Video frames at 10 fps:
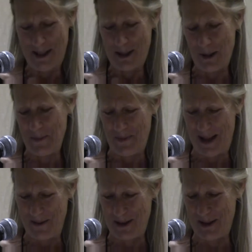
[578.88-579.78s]
So
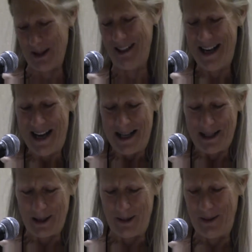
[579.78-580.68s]
that was good.
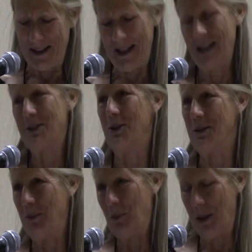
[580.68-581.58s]
So that's, of
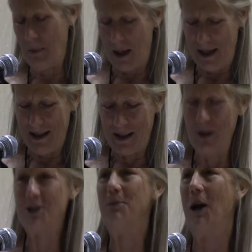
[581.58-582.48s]
course, one of my
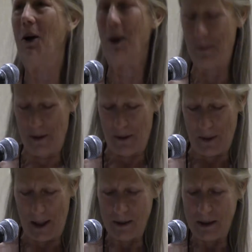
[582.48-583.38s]
close to my heart
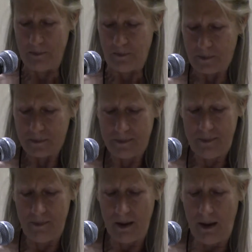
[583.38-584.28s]
programs.
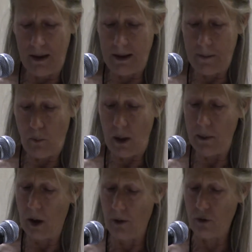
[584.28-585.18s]

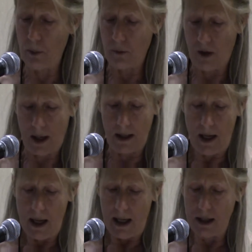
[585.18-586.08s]
We also provide
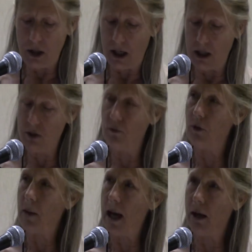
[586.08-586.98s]
education
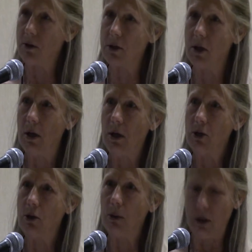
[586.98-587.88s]
for mahouts
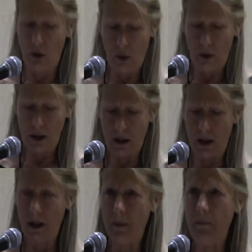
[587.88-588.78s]
to encourage
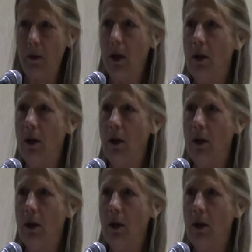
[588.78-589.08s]
them